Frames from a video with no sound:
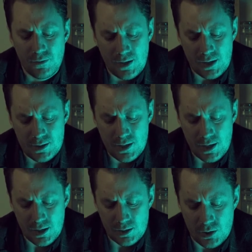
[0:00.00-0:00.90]
That
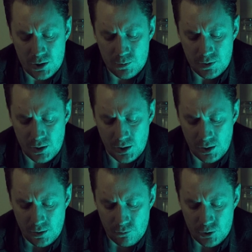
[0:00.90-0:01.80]
day the
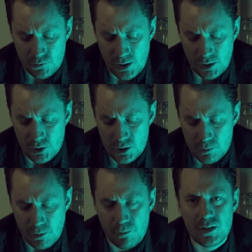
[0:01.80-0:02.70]
hospital was when I
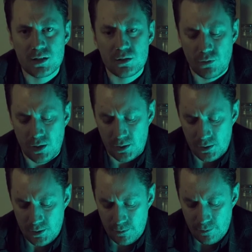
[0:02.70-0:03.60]
lost my best friend.